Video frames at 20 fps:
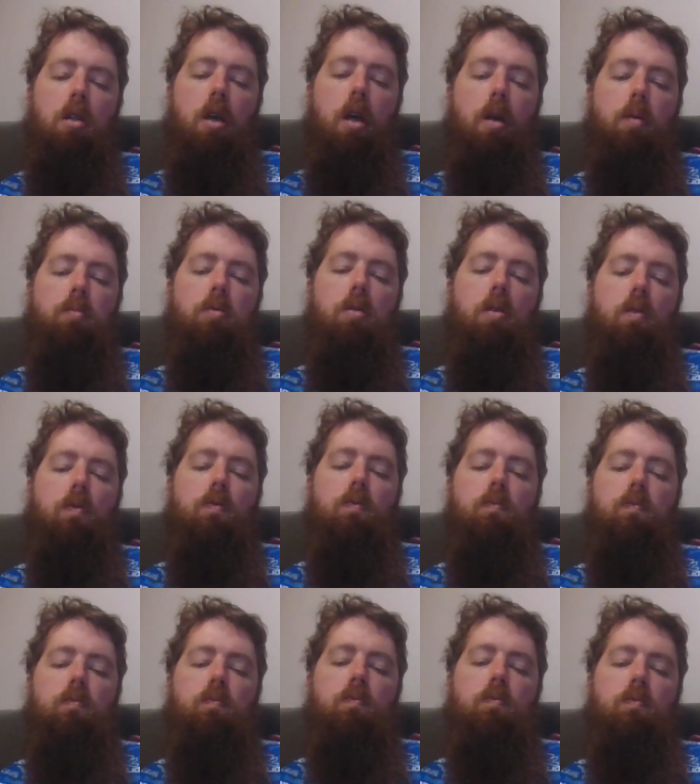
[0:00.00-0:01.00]
the names of
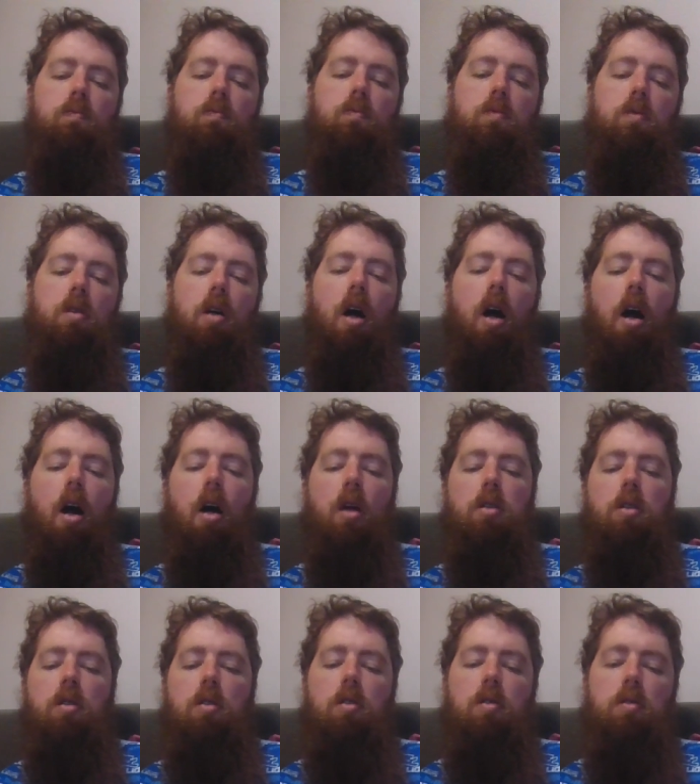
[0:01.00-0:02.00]
God.